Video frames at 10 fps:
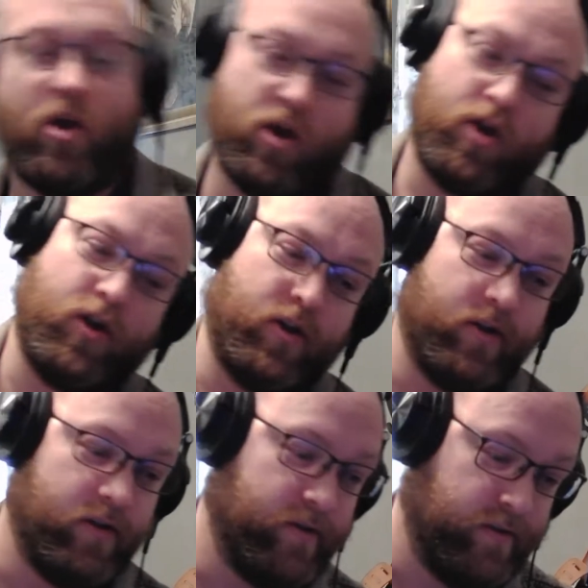
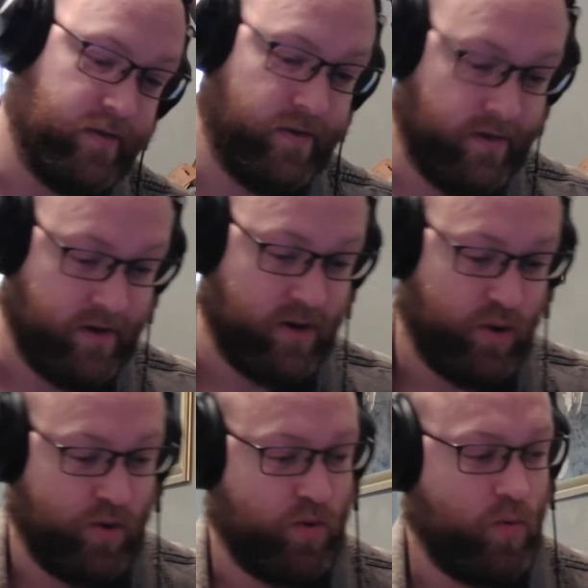
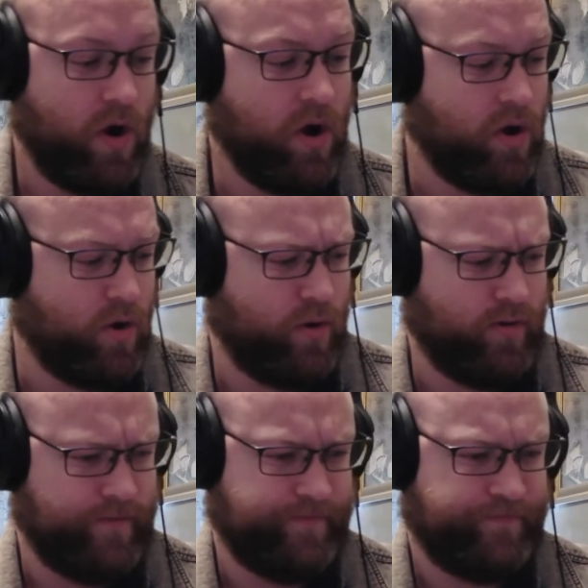
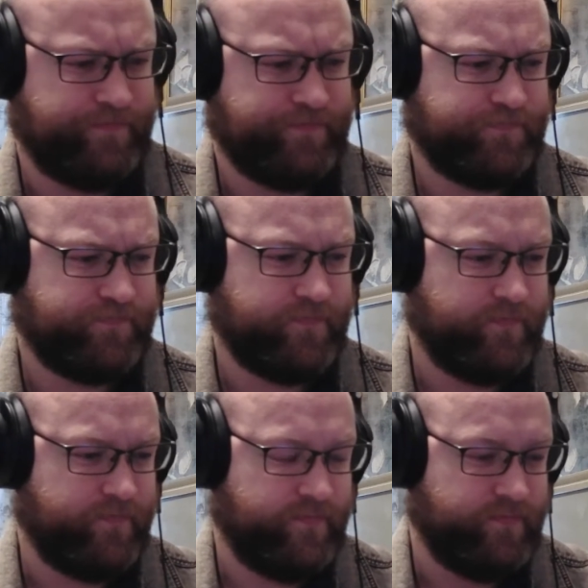
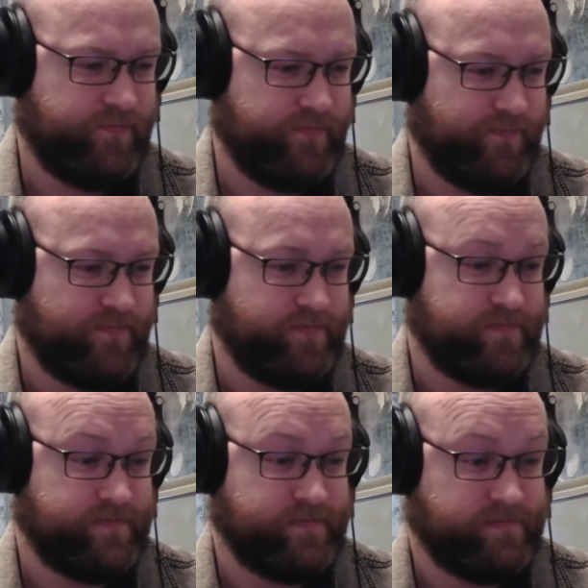
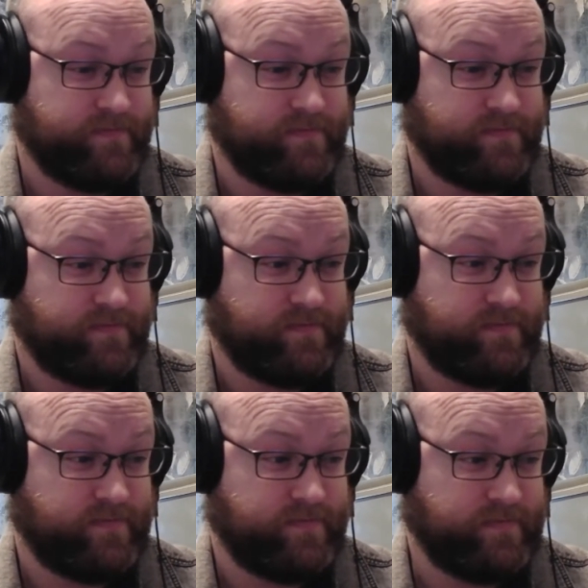
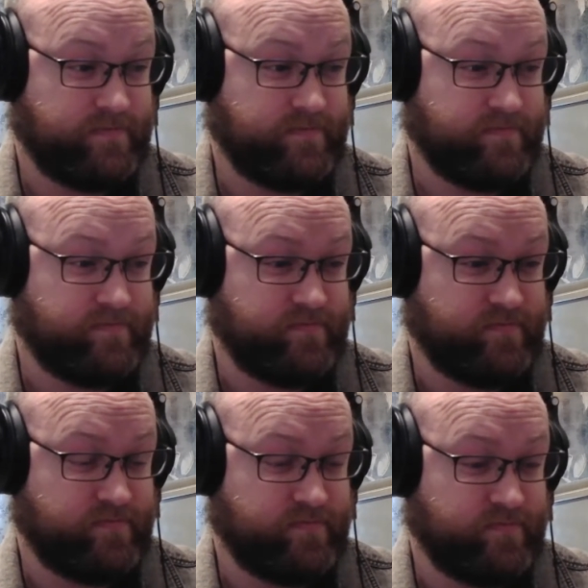
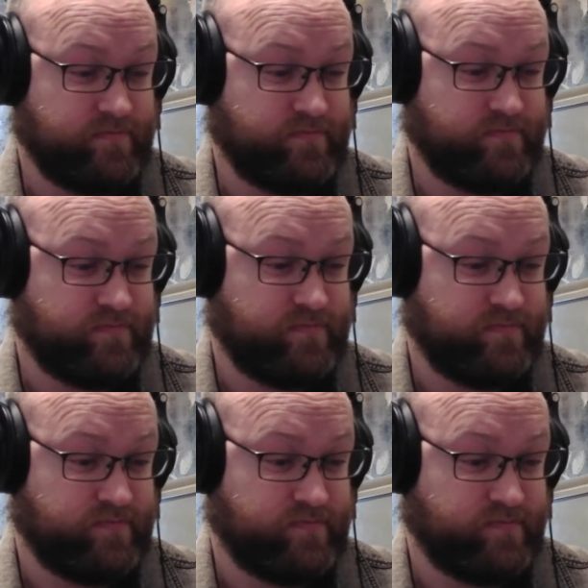
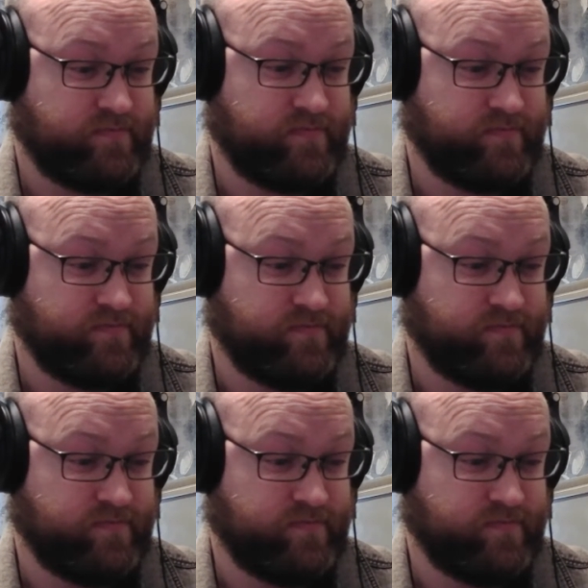[no speech]